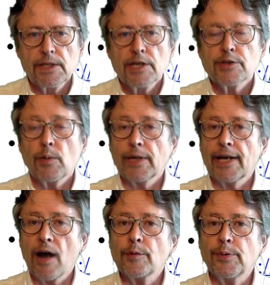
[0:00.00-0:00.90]
So when
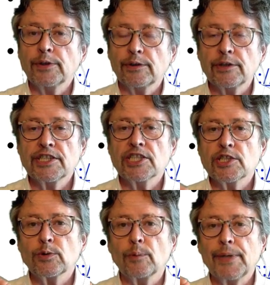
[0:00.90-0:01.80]
an output on a
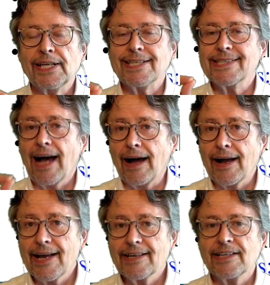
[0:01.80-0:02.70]
digital pin is
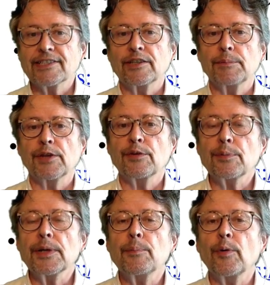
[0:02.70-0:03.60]
high, it's going to be
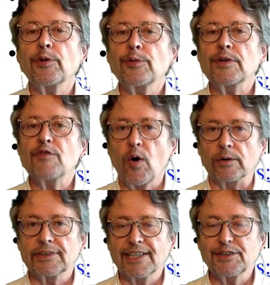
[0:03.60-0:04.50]
3.3
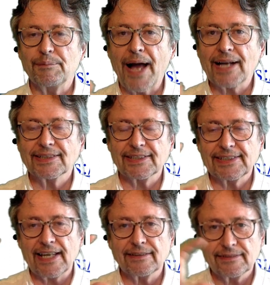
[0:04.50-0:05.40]
volt. That's the max
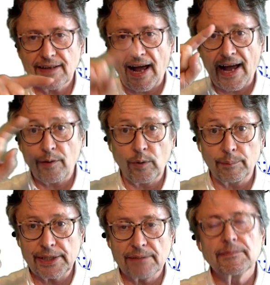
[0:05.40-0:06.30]
that high
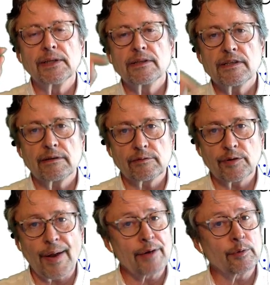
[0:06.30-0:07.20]
will be.
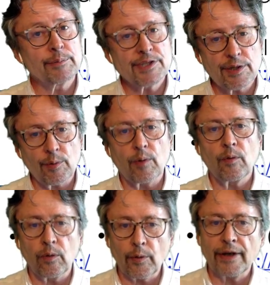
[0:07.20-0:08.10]
Ground will be 0,
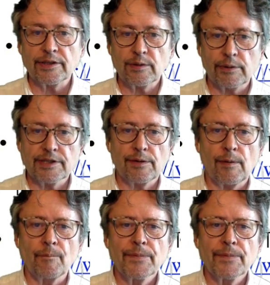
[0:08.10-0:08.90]
or ground is always 0.